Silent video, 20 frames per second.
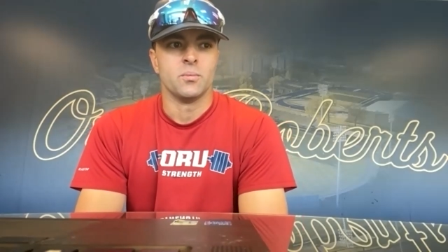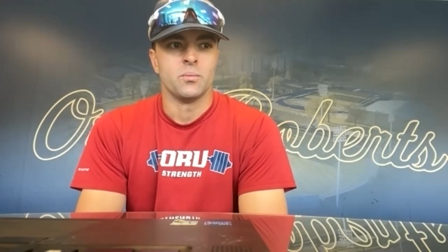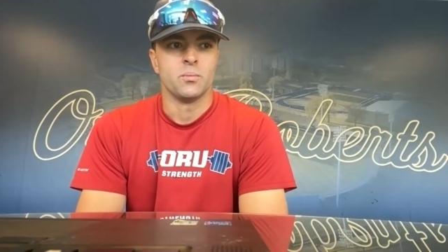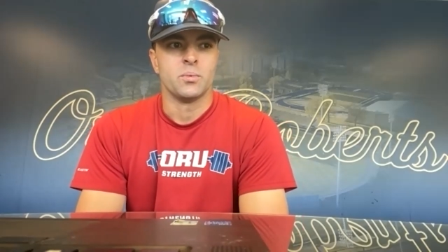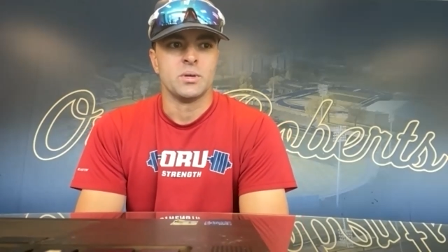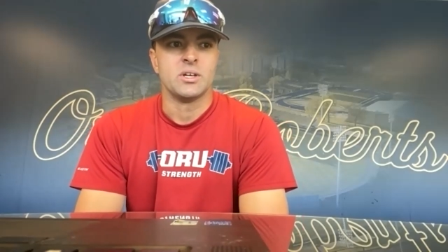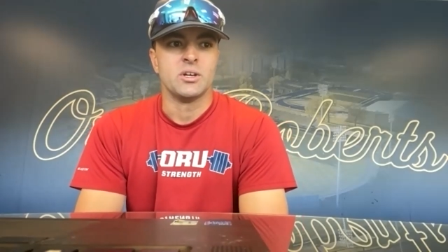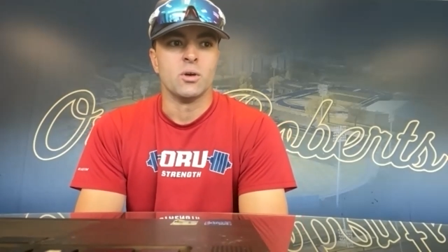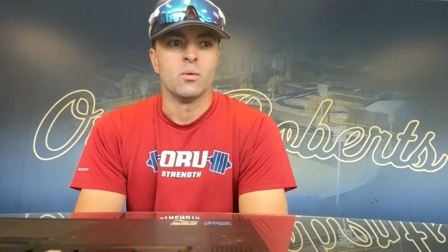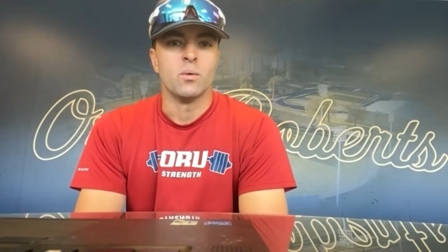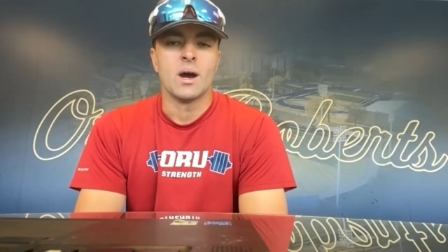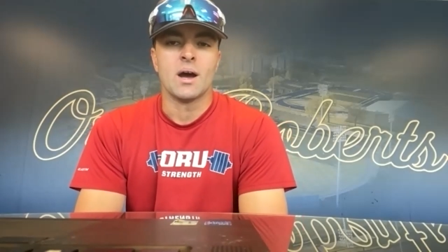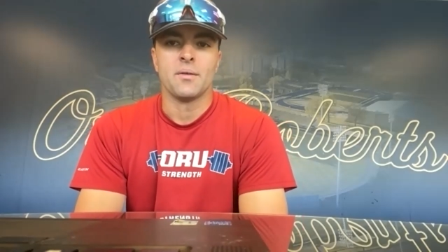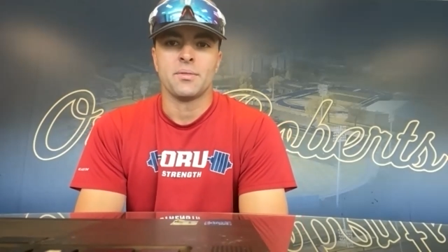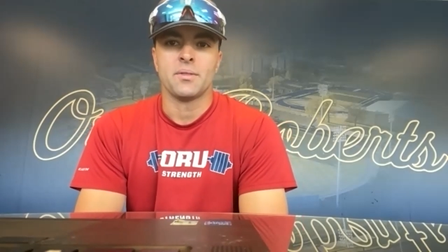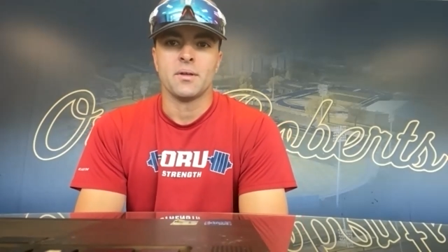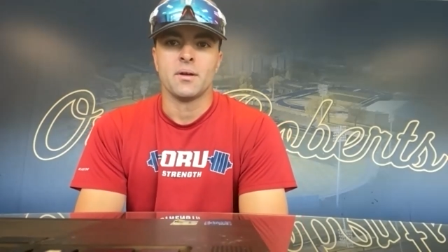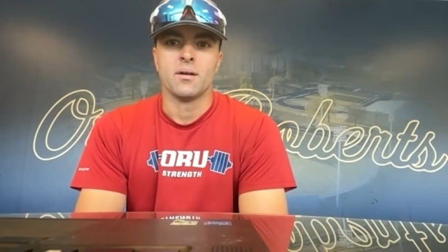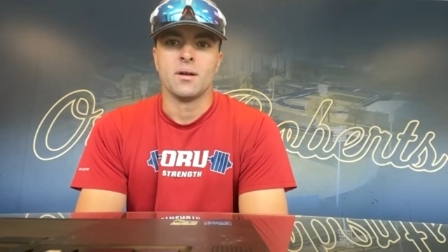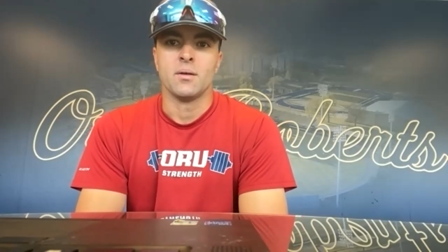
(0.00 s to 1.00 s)
we go
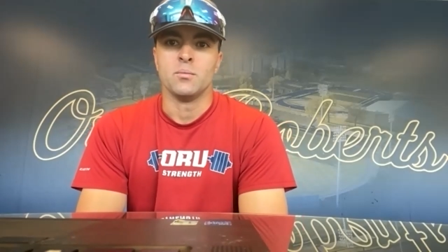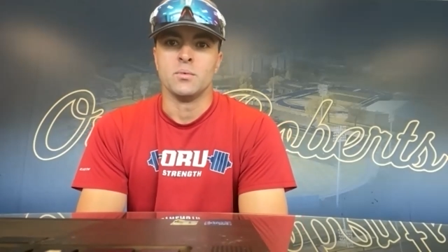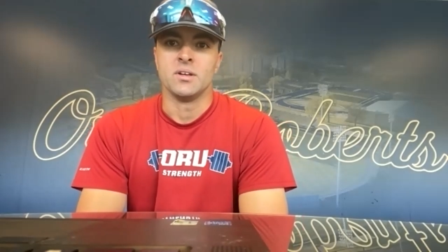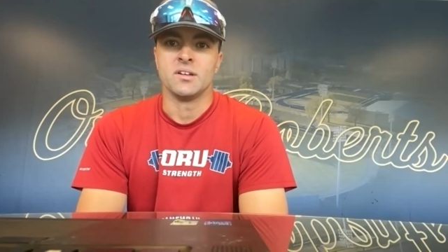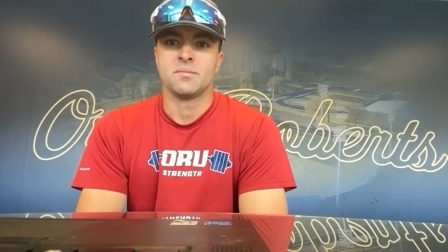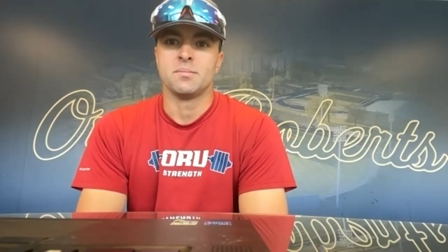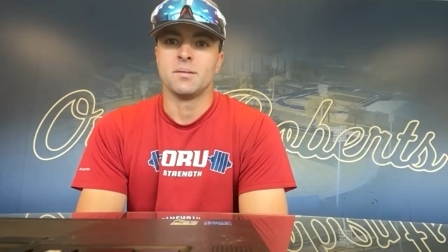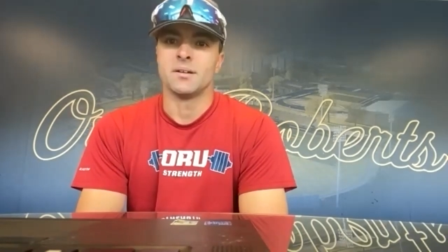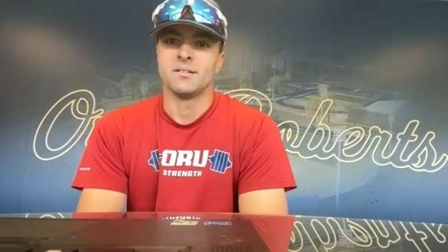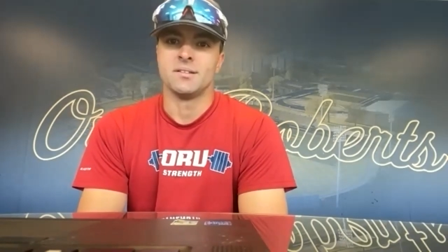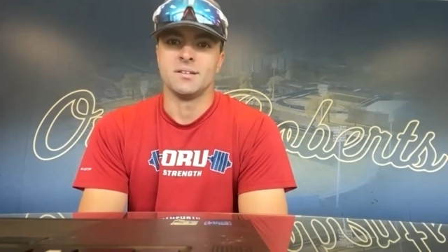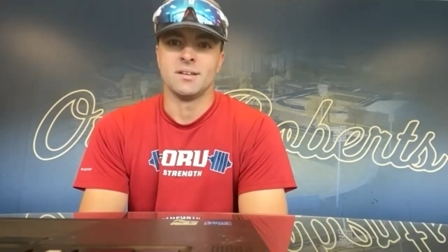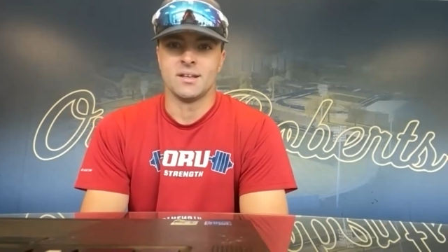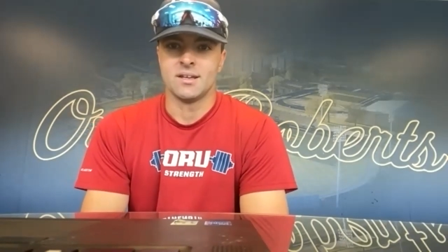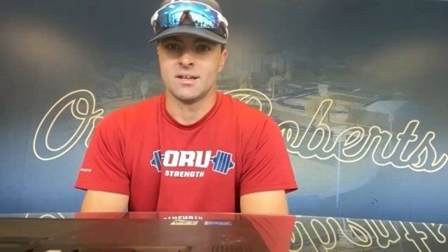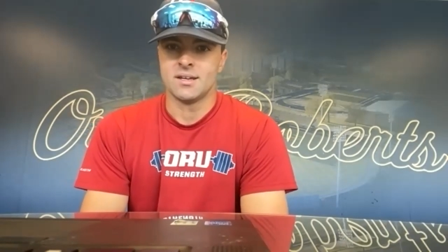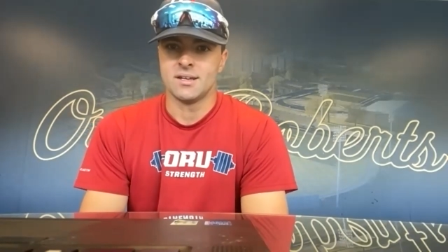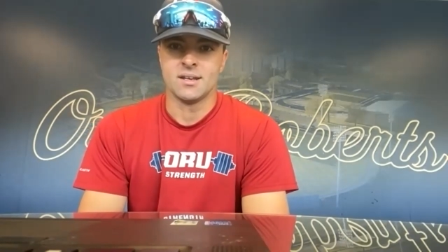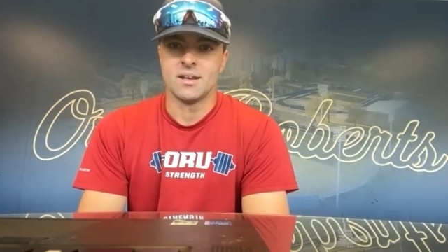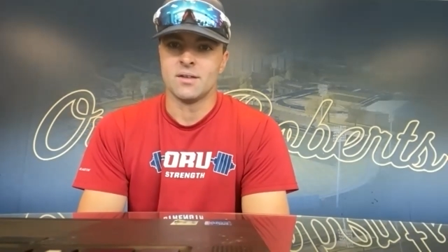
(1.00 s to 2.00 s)
out there and we expect to get a
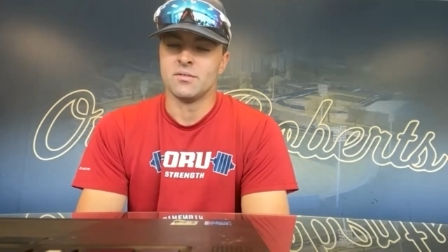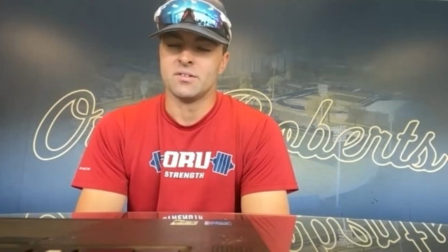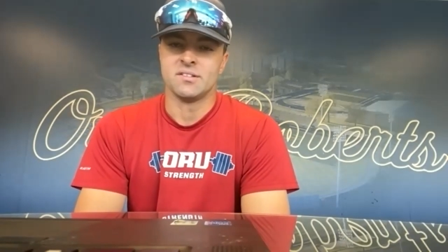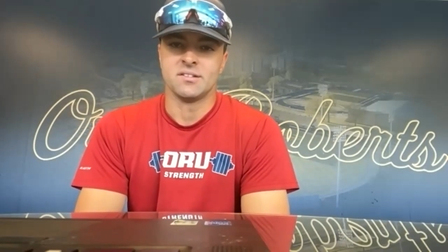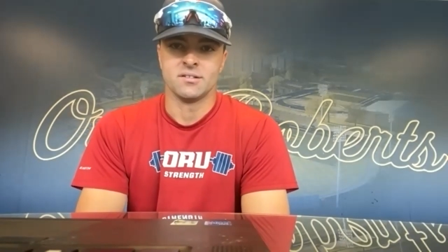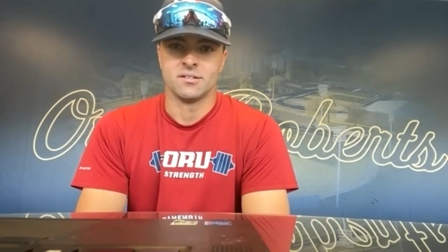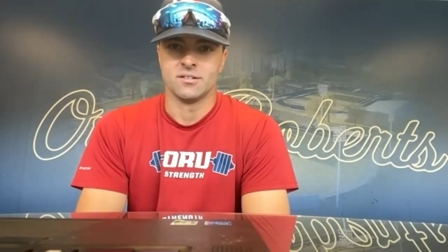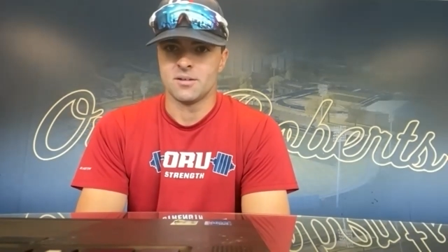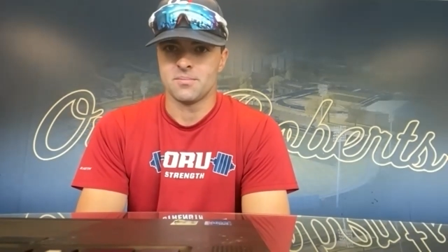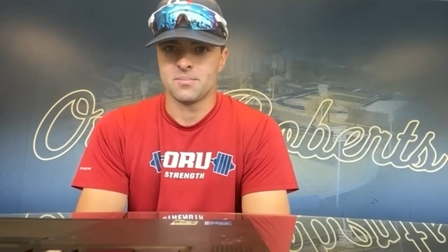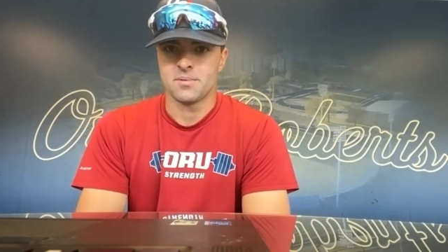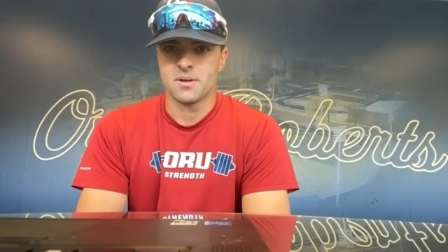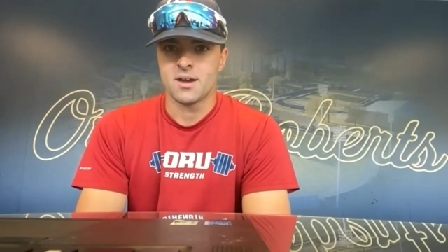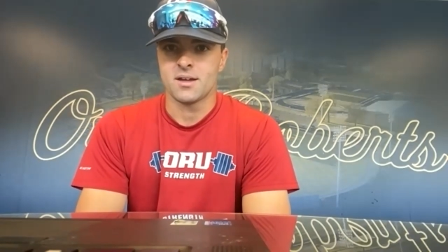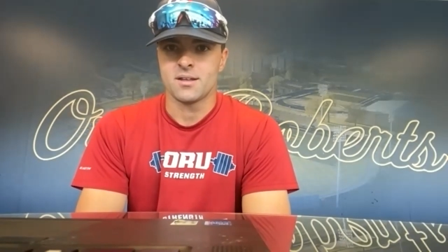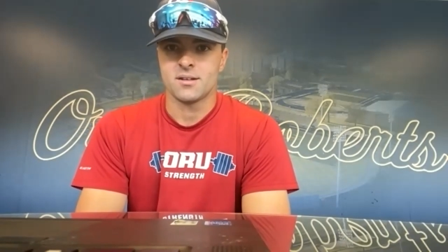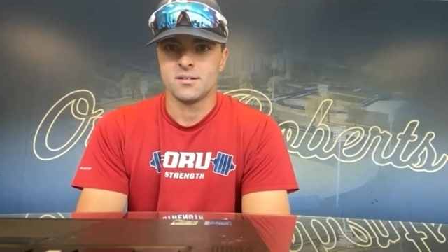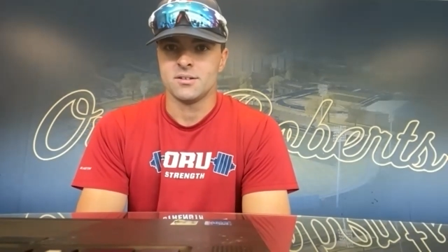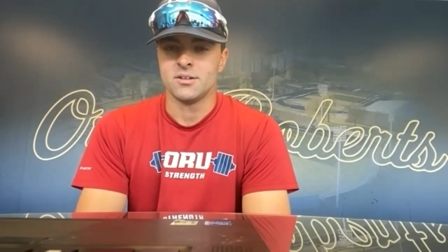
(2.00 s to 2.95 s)
hit in every single at bat.